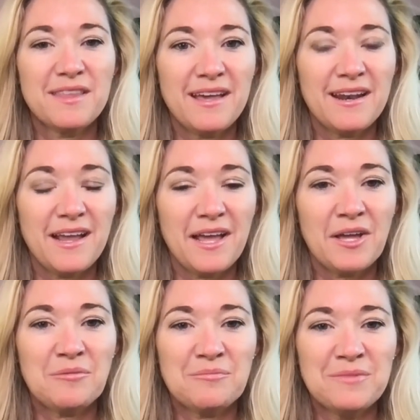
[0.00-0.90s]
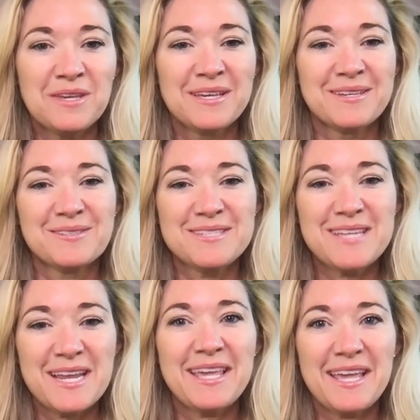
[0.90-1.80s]
that I'm
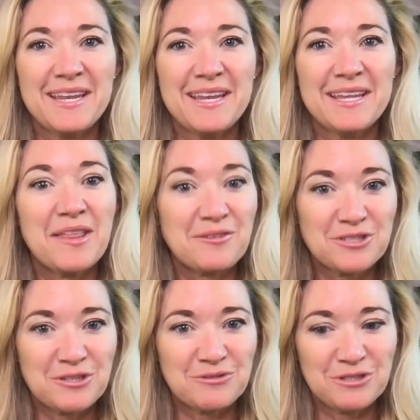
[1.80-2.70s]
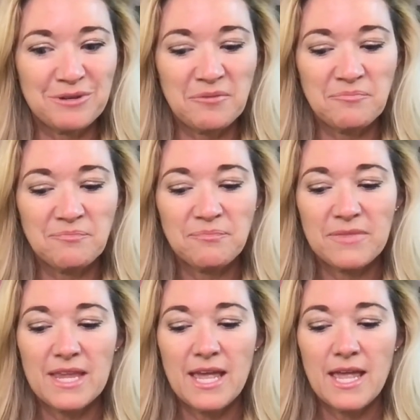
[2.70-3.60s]
dedicating another show to it.
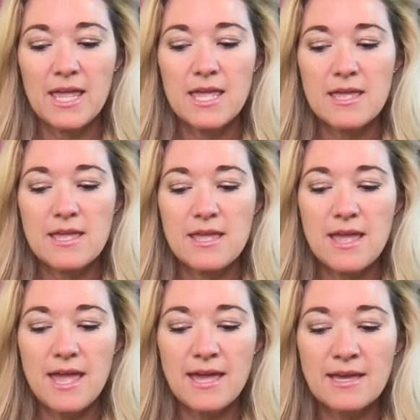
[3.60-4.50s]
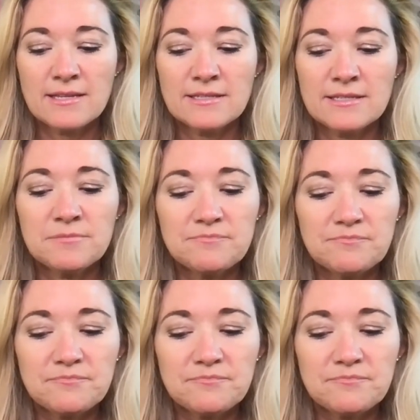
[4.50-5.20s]
And